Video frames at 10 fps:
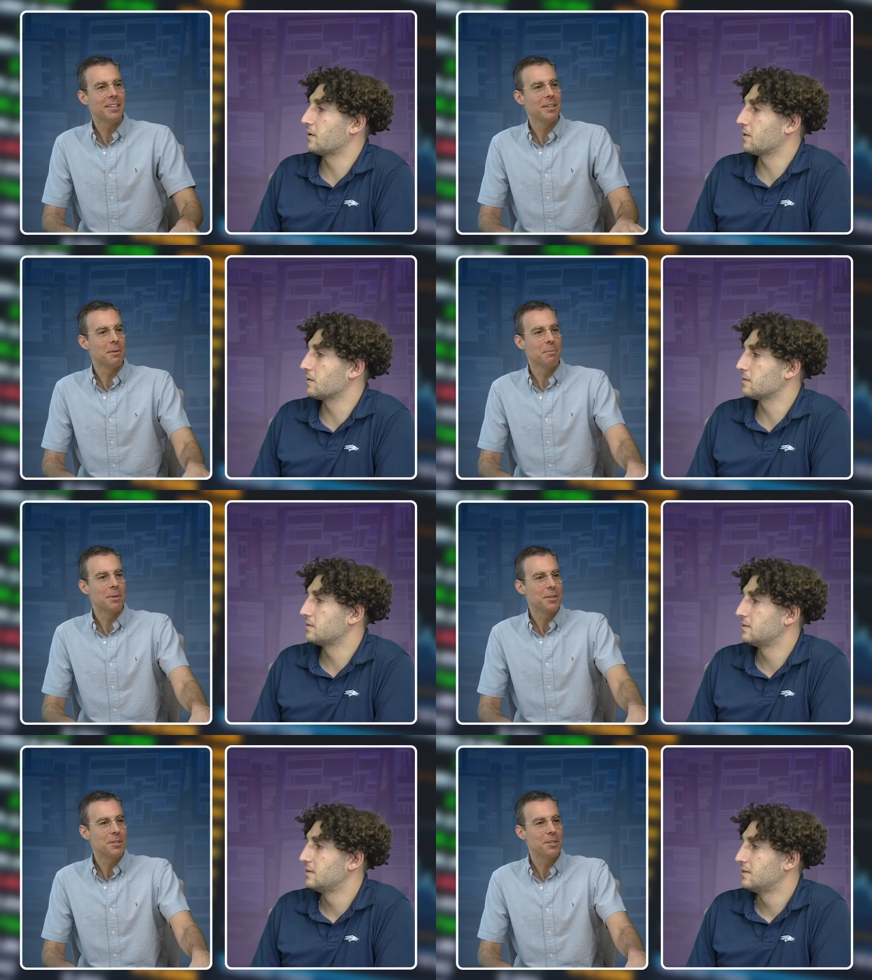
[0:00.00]
Speaker 1: any
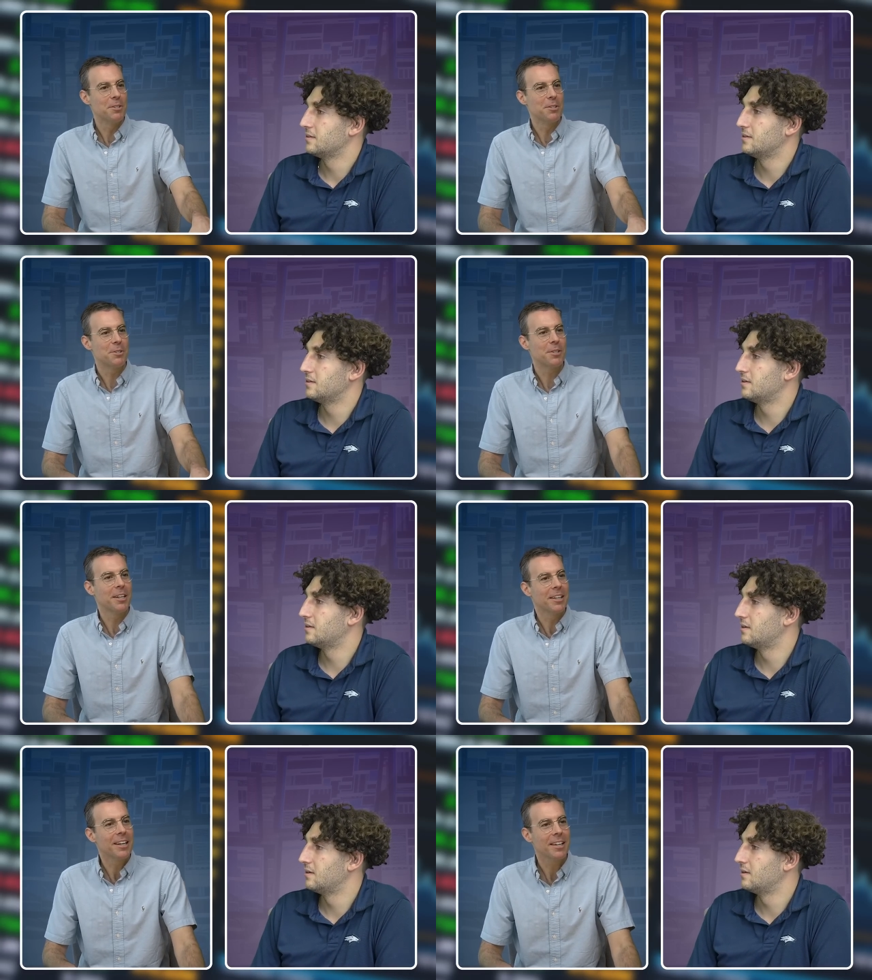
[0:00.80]
numbers you're just
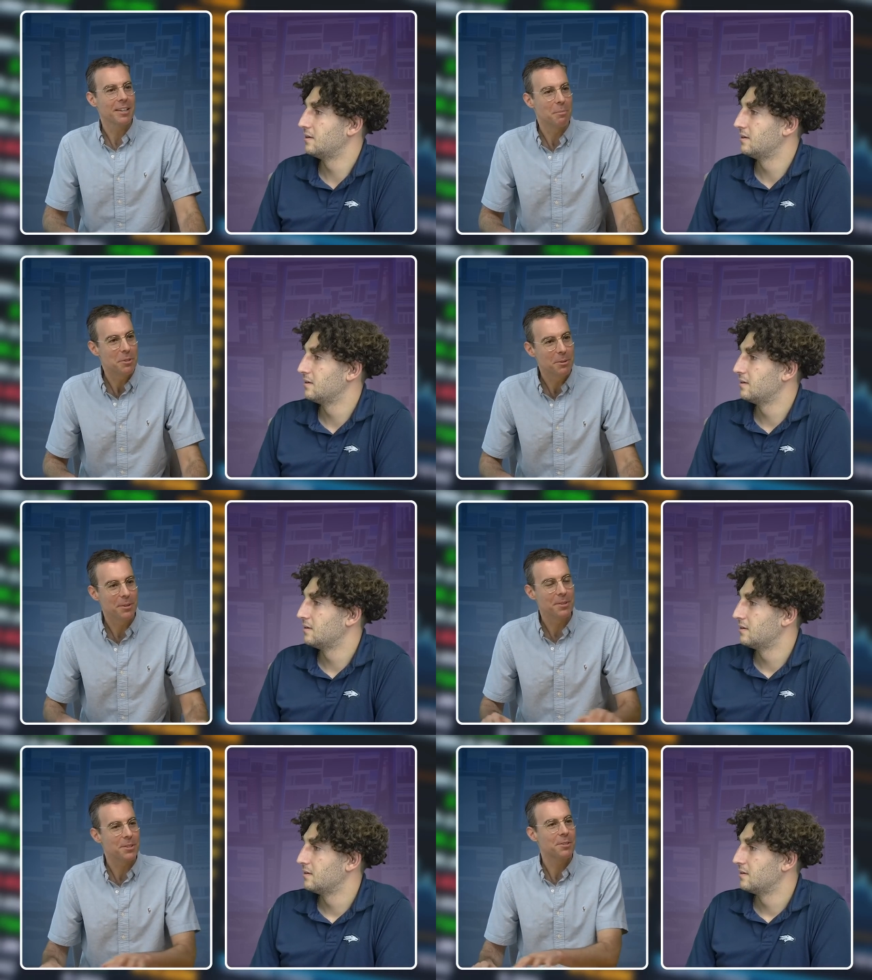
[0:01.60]
saying hey i'm
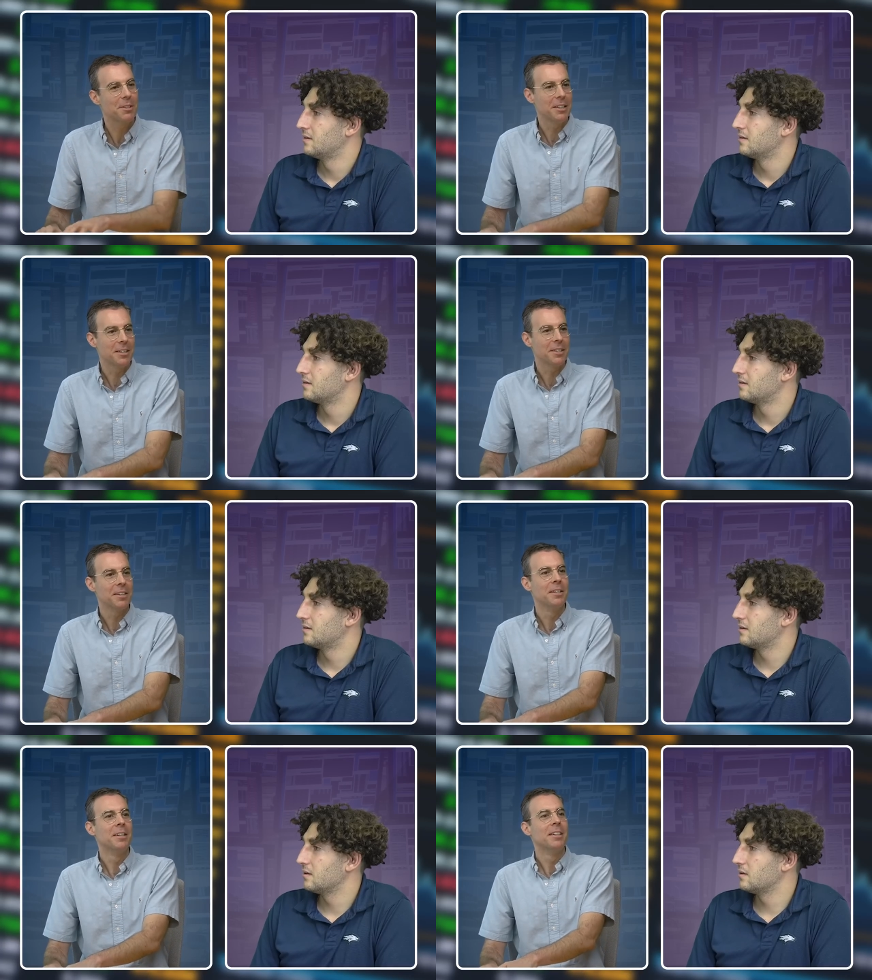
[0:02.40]
doing this thing
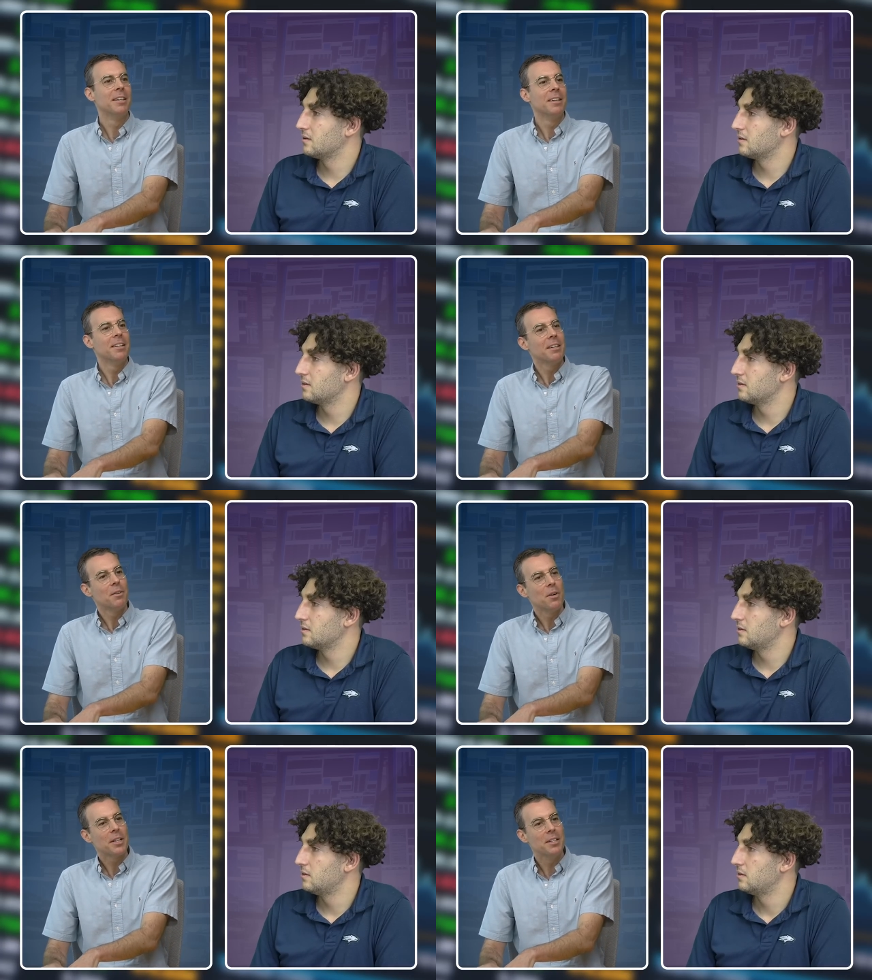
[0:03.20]

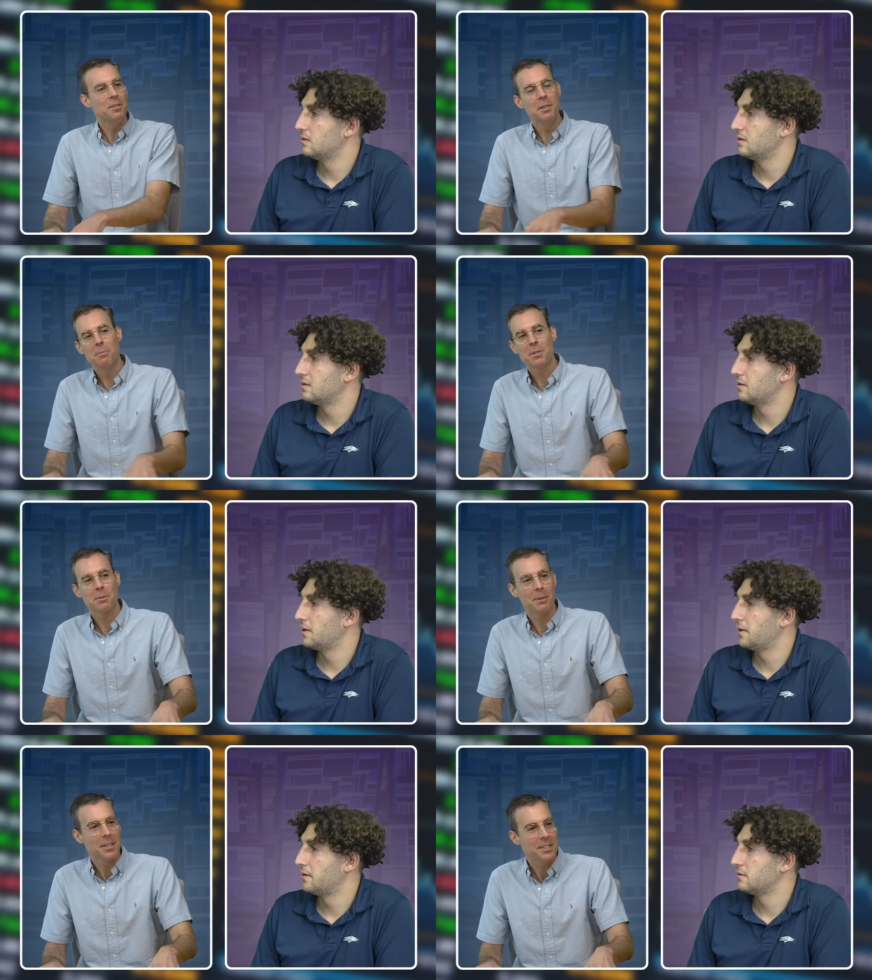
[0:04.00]
can you give me
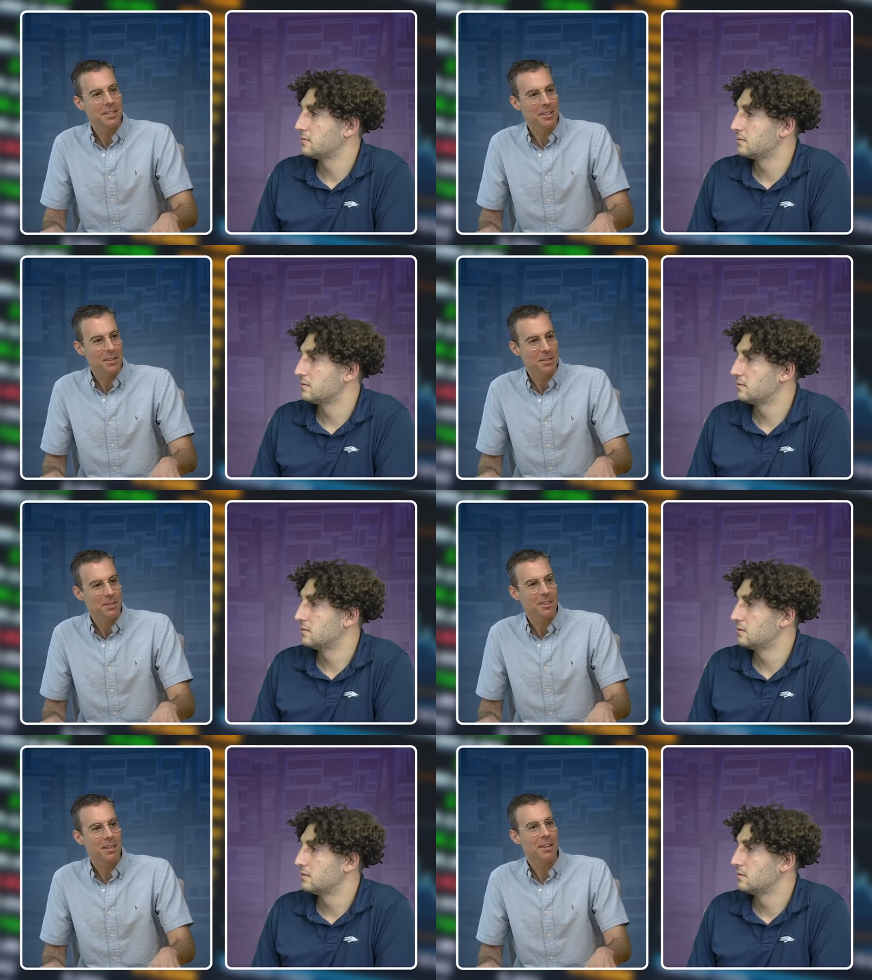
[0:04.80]
some ideas
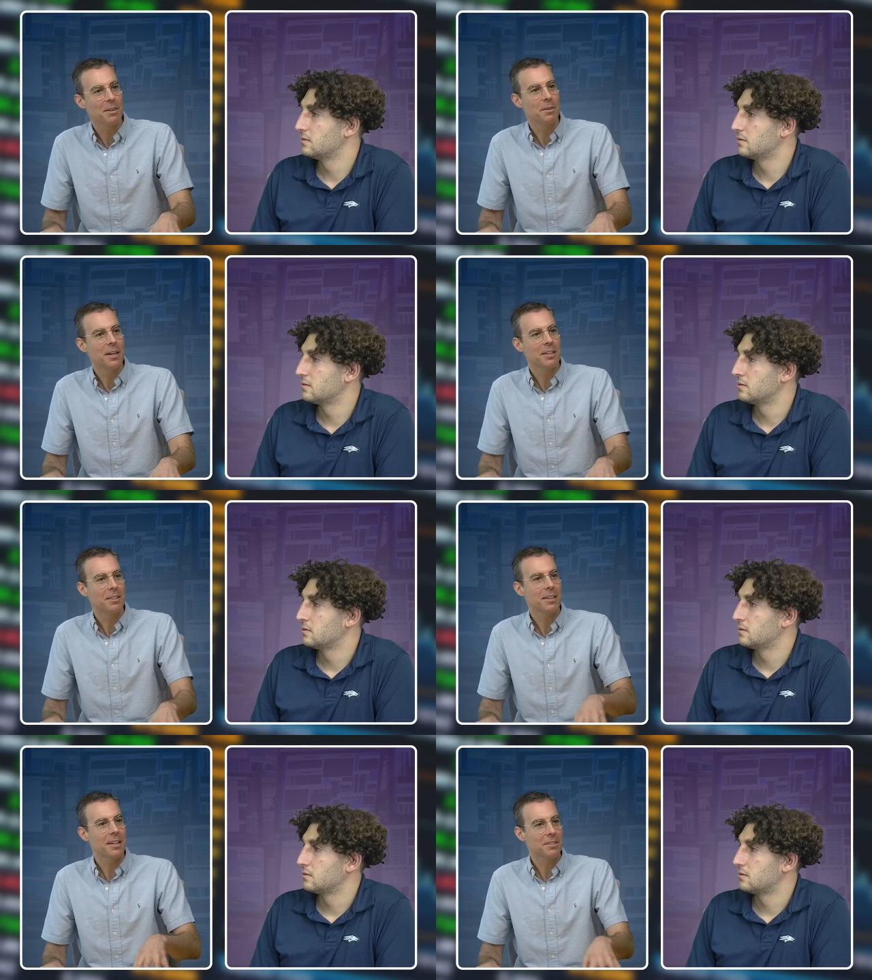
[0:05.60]
on how i
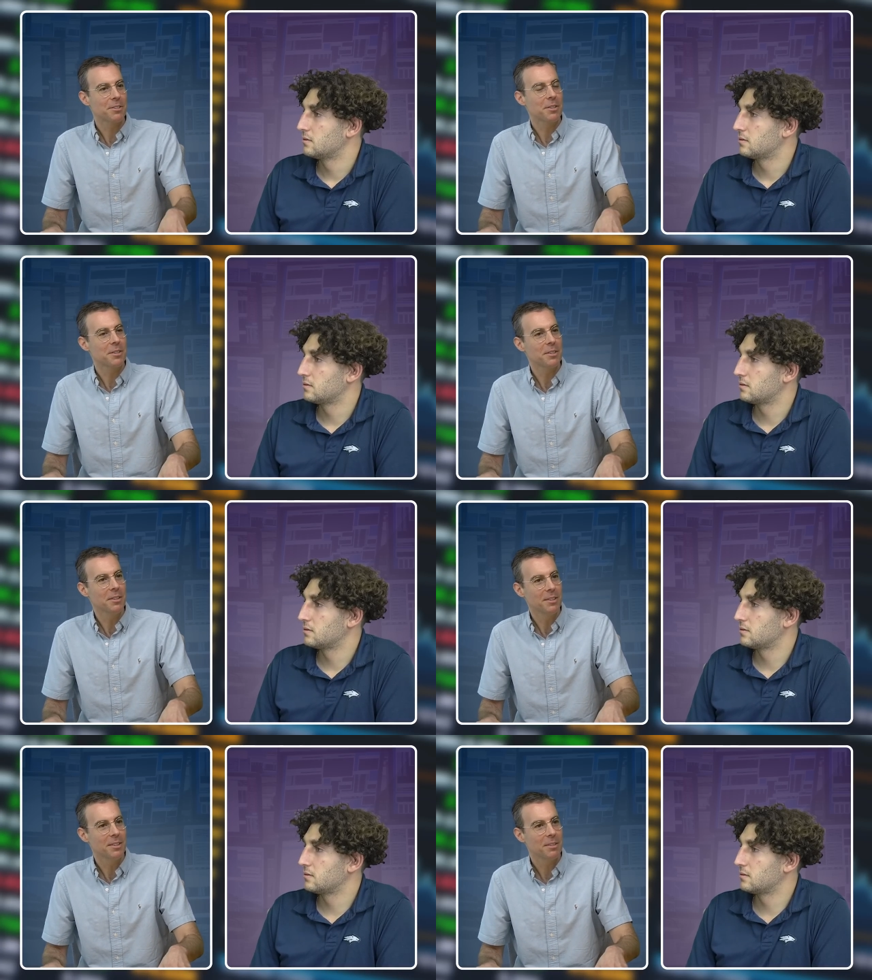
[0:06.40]
could actually
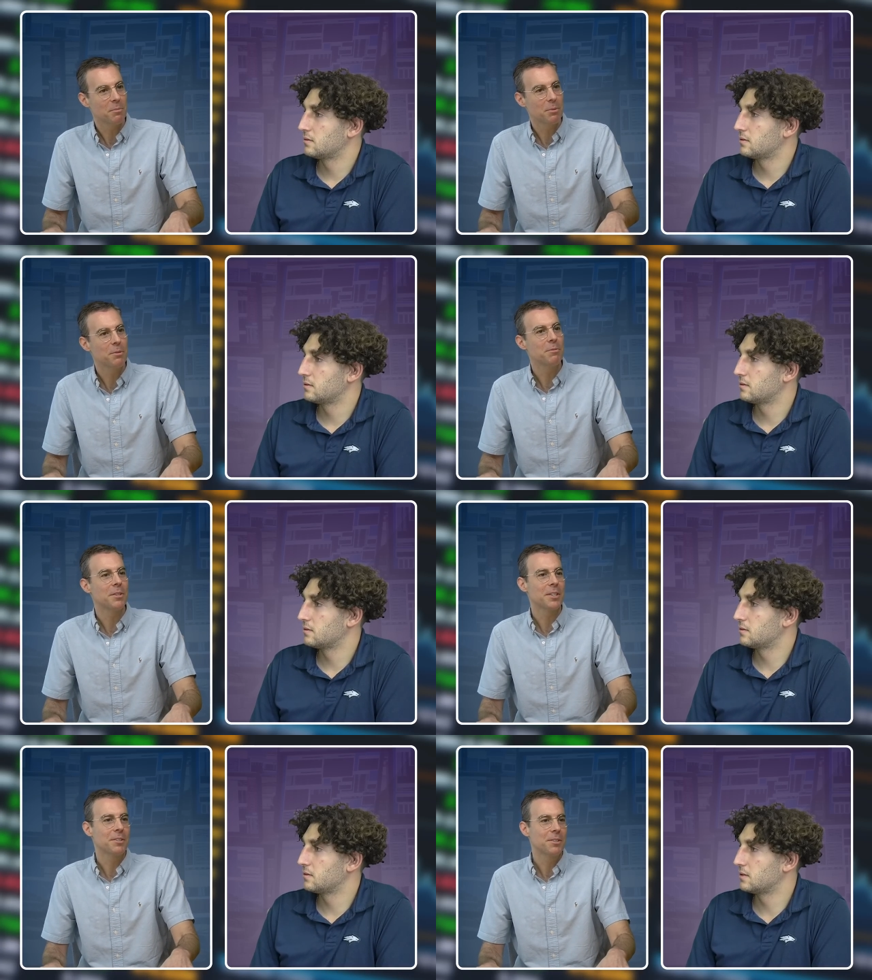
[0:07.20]
improve
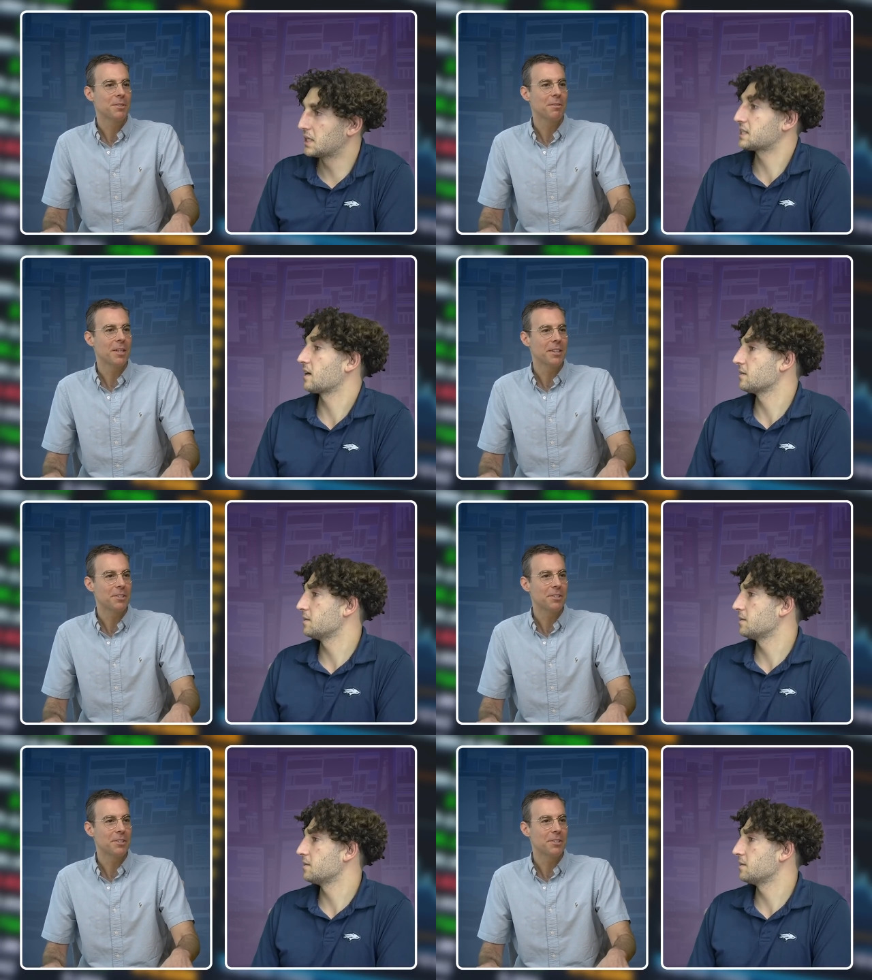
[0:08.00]
this exactly right?